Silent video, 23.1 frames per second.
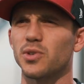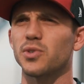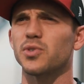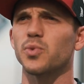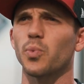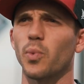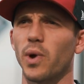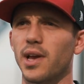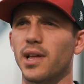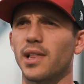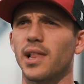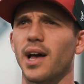there's
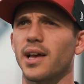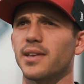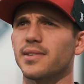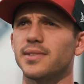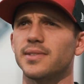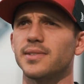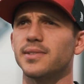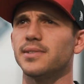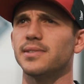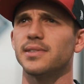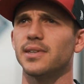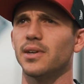weight
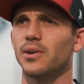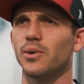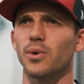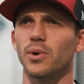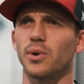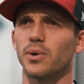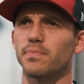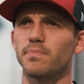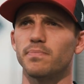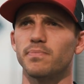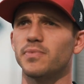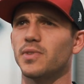classes
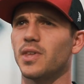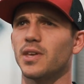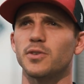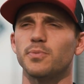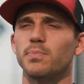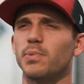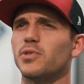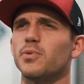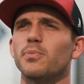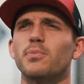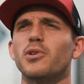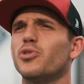or things,
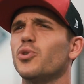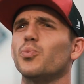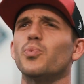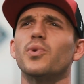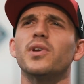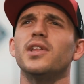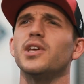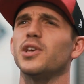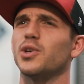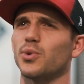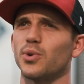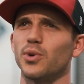but they're
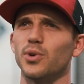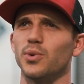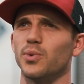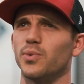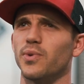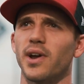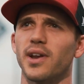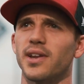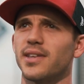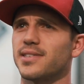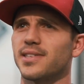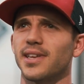really crude,
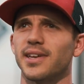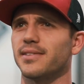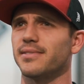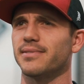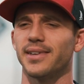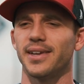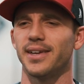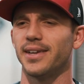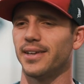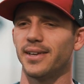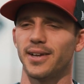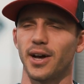right? It's like
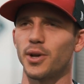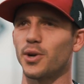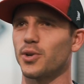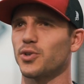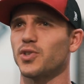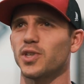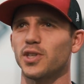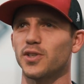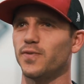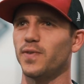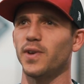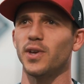under
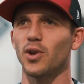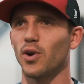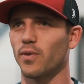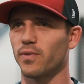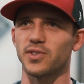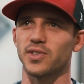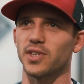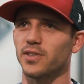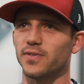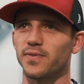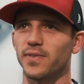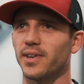6 feet, over
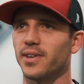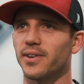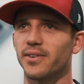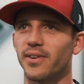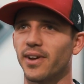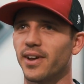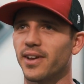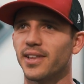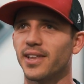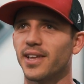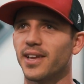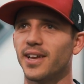6 feet,
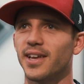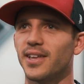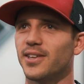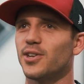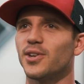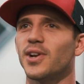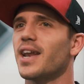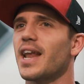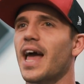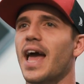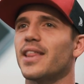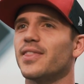right? You're
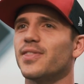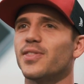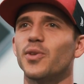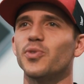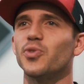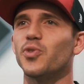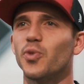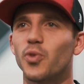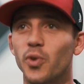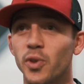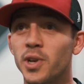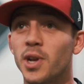not,
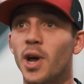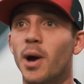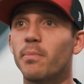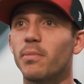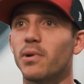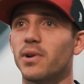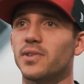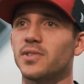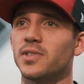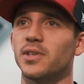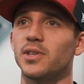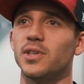the number
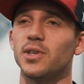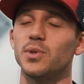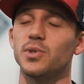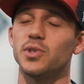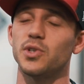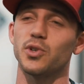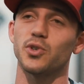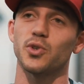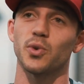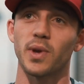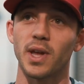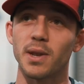isn't a
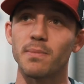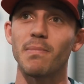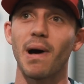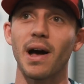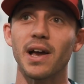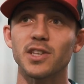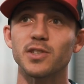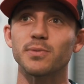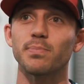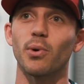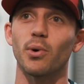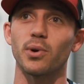huge issue. In my
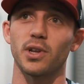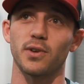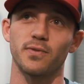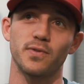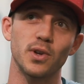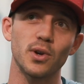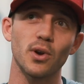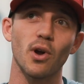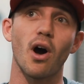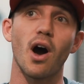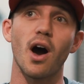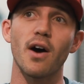sport, if
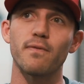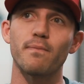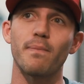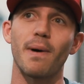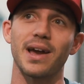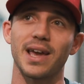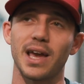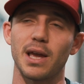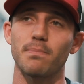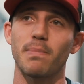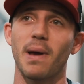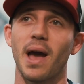you're off
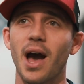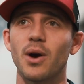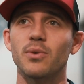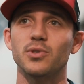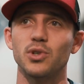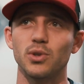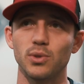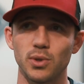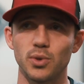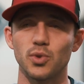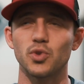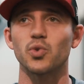by a
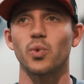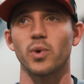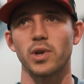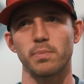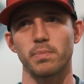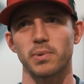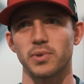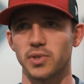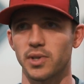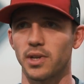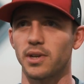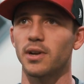pound, you lose
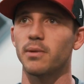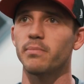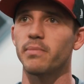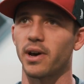20% of your